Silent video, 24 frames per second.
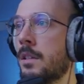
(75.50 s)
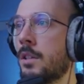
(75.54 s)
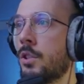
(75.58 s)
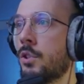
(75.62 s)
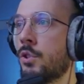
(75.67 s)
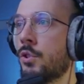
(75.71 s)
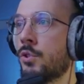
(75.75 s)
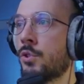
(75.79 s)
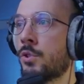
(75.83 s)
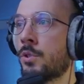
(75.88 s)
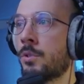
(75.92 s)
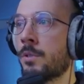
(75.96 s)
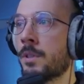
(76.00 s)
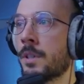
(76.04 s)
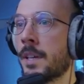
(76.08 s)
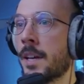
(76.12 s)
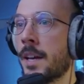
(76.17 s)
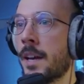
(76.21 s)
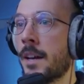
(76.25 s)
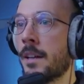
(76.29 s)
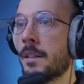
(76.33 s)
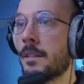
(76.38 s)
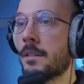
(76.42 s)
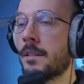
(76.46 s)

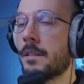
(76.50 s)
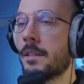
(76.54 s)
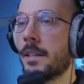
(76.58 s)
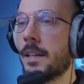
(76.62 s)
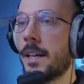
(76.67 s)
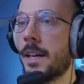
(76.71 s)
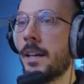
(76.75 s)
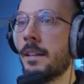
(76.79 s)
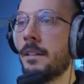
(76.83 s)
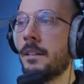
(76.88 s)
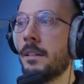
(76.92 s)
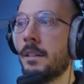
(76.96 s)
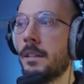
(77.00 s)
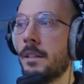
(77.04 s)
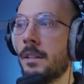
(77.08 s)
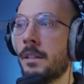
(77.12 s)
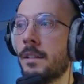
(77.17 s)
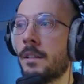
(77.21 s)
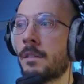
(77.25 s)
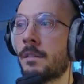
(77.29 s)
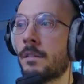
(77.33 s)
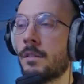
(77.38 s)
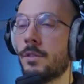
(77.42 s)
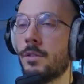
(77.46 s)
shortcuts, and
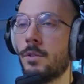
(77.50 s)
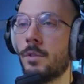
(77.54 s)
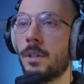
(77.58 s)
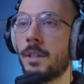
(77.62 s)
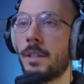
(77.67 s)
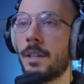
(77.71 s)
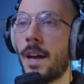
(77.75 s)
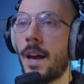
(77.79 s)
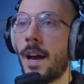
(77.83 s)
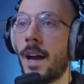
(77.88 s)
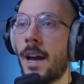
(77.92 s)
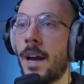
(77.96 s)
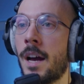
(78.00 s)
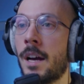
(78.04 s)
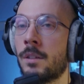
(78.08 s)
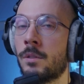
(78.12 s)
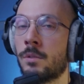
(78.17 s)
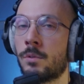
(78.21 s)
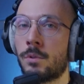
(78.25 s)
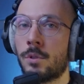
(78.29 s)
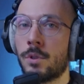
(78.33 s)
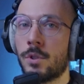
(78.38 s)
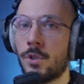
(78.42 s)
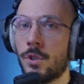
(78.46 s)
here you can add
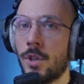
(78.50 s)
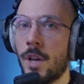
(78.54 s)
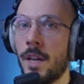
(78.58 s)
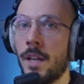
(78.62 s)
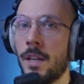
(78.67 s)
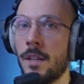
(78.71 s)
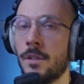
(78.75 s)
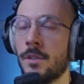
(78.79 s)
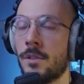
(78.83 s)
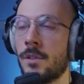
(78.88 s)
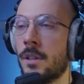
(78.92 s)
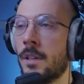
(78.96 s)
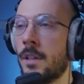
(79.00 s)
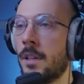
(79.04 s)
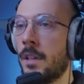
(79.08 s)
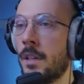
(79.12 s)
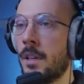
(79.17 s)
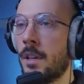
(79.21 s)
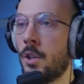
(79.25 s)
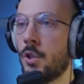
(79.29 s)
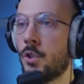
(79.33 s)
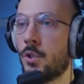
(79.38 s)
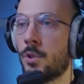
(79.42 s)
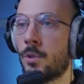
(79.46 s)
or change
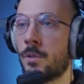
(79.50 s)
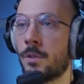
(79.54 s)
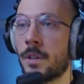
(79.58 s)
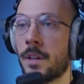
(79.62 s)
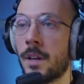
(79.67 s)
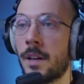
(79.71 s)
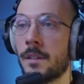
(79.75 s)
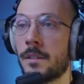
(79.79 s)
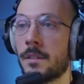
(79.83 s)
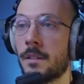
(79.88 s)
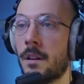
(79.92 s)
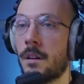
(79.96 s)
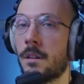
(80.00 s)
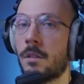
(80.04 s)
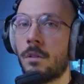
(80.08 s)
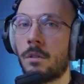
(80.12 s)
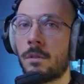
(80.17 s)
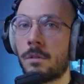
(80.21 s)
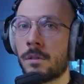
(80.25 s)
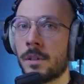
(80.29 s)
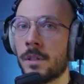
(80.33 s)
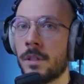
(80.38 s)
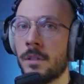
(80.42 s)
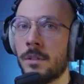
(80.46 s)
shortcuts
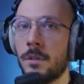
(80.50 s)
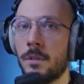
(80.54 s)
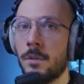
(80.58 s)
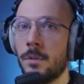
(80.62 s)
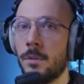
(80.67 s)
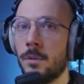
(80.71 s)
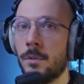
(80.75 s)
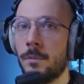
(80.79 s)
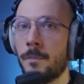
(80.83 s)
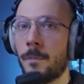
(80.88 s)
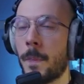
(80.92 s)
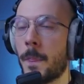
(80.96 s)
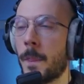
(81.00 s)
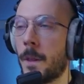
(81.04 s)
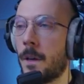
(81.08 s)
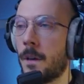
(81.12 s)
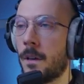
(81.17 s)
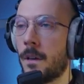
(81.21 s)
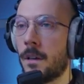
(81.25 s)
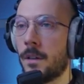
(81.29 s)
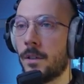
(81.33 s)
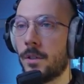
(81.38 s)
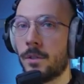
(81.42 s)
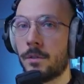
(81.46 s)
according to
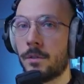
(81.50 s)
uh, your